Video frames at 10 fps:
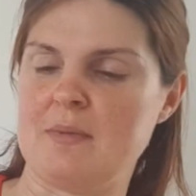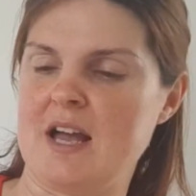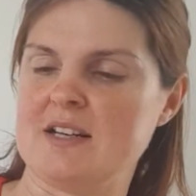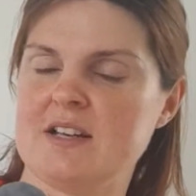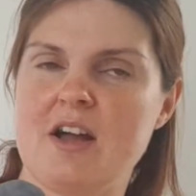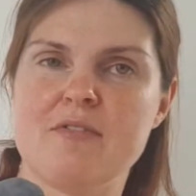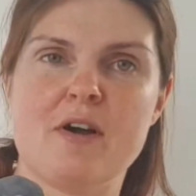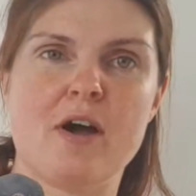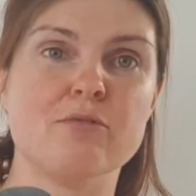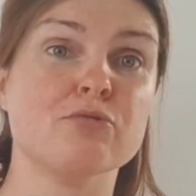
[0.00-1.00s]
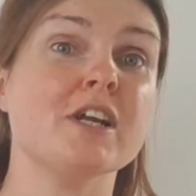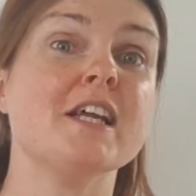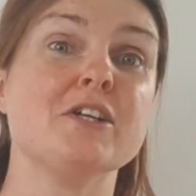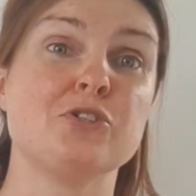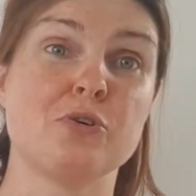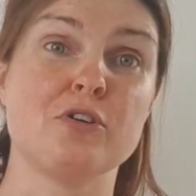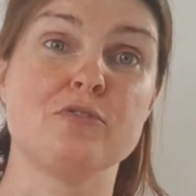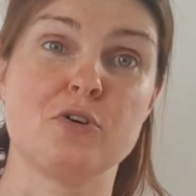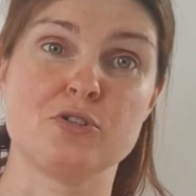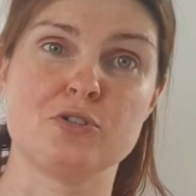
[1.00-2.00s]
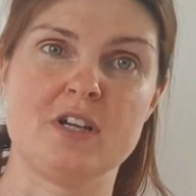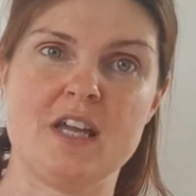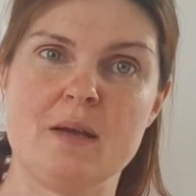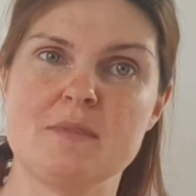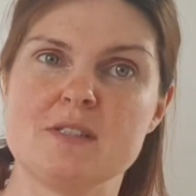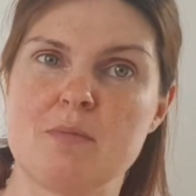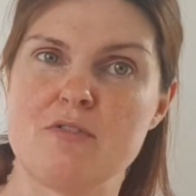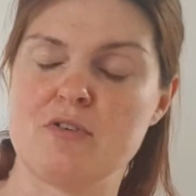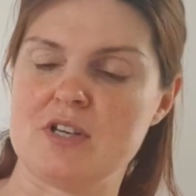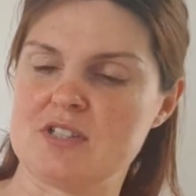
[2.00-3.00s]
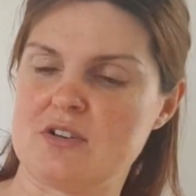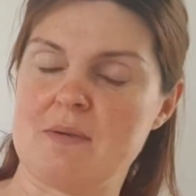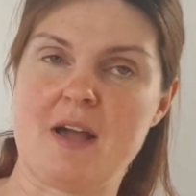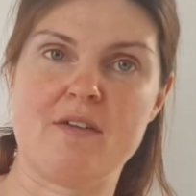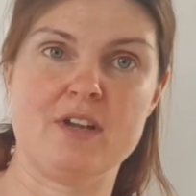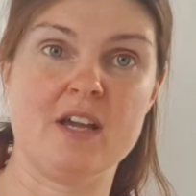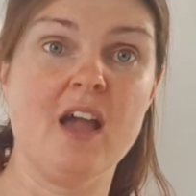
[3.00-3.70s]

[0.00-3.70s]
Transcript: and I've really enjoyed fostering him. It's my first time having